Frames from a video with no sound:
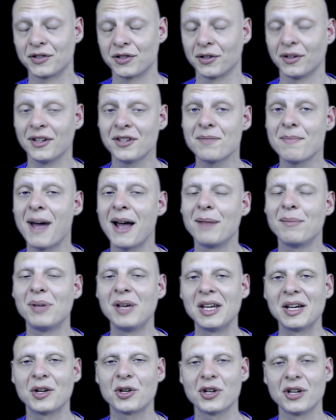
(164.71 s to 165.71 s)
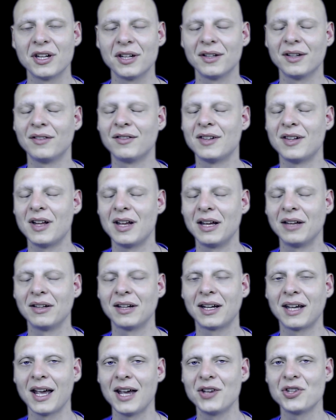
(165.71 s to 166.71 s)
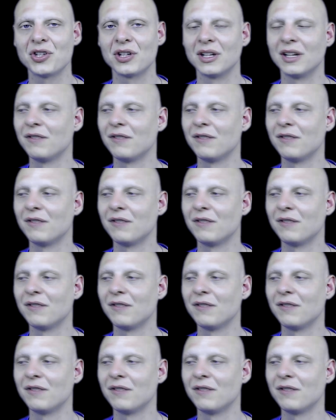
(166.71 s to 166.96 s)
So this might be a good indication.